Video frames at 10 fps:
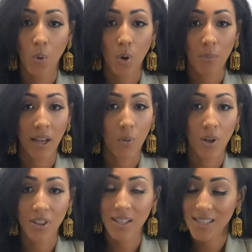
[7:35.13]
were met
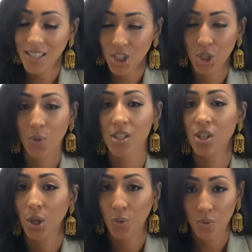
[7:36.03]
with continuous
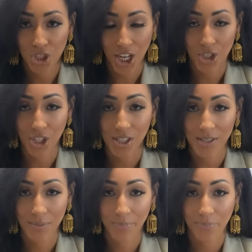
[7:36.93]
rejections.